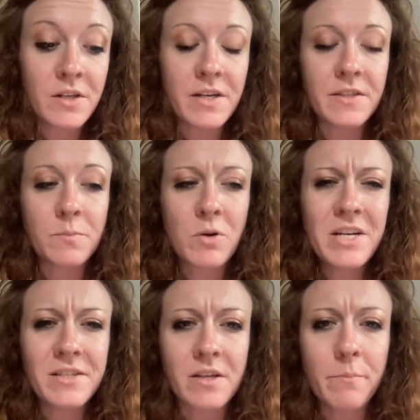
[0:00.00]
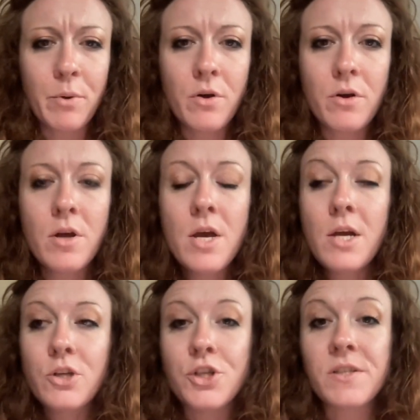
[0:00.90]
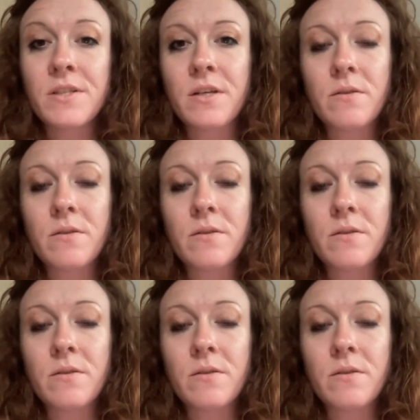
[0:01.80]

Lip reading: is pretty simple. Just